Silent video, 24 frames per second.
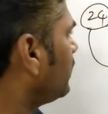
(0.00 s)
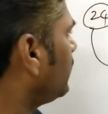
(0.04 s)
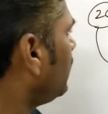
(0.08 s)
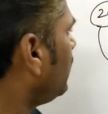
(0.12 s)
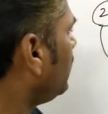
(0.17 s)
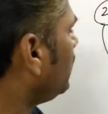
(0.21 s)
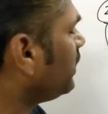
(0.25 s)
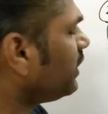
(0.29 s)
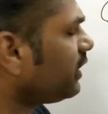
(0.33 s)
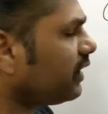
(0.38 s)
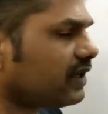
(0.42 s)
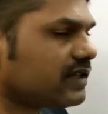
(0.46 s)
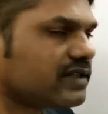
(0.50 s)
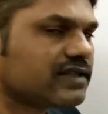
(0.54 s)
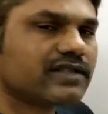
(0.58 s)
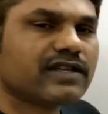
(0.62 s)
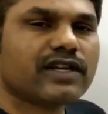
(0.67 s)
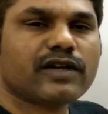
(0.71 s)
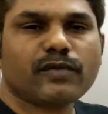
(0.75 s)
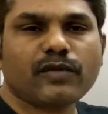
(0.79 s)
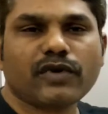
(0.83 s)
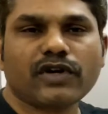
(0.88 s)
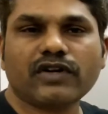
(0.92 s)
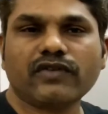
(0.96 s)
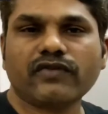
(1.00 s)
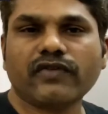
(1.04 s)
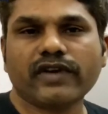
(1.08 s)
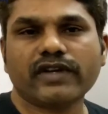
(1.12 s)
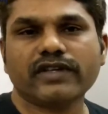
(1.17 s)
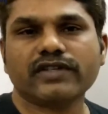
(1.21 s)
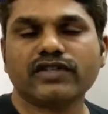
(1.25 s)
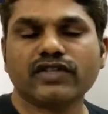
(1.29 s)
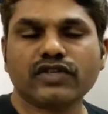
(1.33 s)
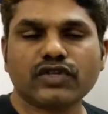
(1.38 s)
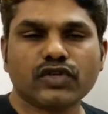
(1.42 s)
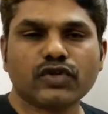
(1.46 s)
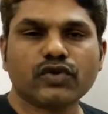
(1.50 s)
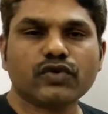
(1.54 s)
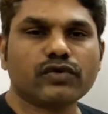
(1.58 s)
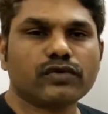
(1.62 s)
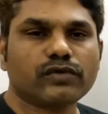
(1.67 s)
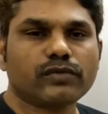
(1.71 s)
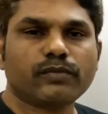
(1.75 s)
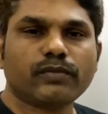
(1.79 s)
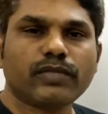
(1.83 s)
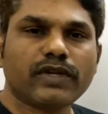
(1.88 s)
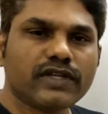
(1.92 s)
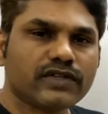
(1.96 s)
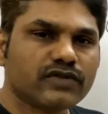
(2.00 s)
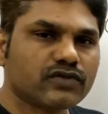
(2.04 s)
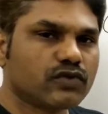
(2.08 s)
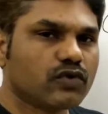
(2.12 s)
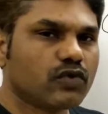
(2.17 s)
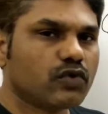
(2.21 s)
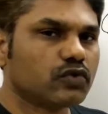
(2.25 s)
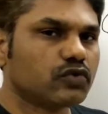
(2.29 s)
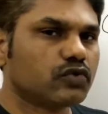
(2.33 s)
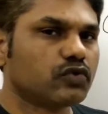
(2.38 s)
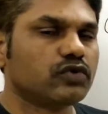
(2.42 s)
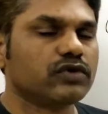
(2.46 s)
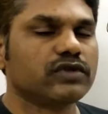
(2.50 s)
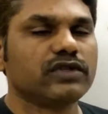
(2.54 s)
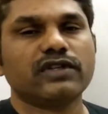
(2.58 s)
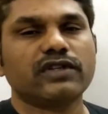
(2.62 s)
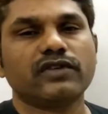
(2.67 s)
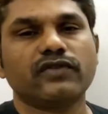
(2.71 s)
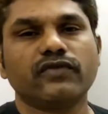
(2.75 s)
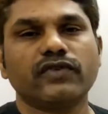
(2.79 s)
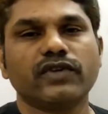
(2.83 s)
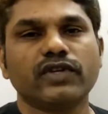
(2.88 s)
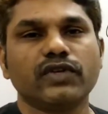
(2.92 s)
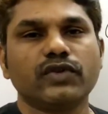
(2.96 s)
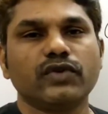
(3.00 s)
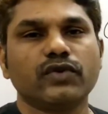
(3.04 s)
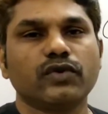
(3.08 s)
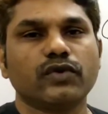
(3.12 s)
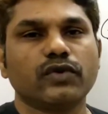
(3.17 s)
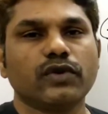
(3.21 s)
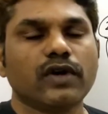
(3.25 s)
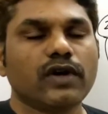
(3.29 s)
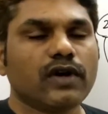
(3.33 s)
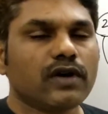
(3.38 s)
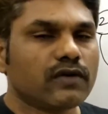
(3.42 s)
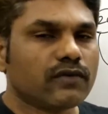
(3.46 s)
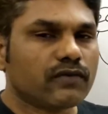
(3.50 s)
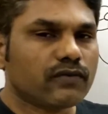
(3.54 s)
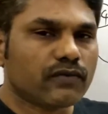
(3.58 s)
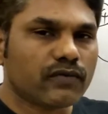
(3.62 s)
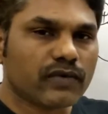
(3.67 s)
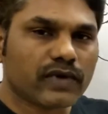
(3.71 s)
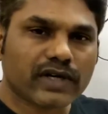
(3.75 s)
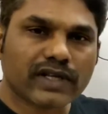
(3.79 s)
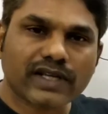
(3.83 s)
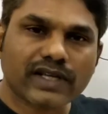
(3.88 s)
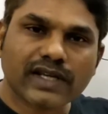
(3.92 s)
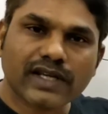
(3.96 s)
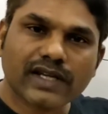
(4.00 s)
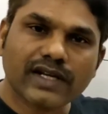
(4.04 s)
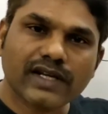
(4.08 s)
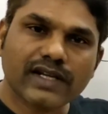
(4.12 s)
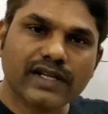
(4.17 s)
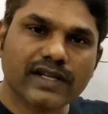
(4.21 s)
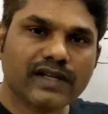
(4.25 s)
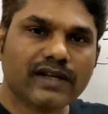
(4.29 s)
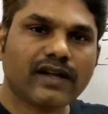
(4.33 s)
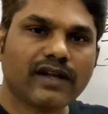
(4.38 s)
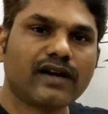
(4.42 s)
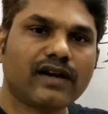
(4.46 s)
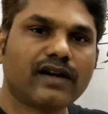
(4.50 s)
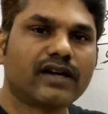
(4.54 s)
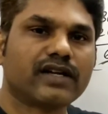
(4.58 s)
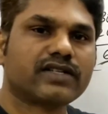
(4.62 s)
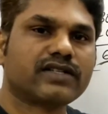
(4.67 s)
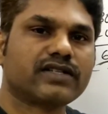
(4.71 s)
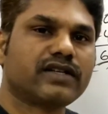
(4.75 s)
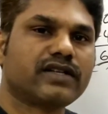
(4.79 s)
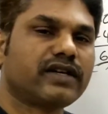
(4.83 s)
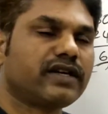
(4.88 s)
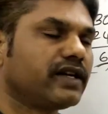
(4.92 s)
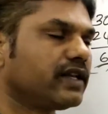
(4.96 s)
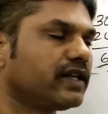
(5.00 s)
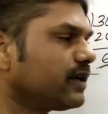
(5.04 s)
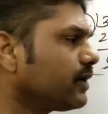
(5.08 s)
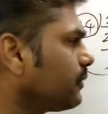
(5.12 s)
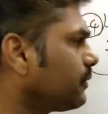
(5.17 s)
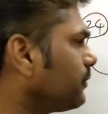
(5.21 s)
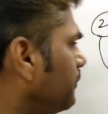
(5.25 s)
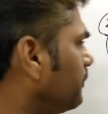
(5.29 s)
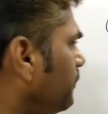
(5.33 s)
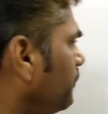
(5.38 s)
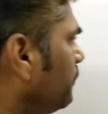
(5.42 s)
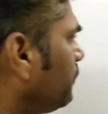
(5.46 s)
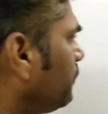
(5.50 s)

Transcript: and hence I am advising you, please go through that video for clear understanding.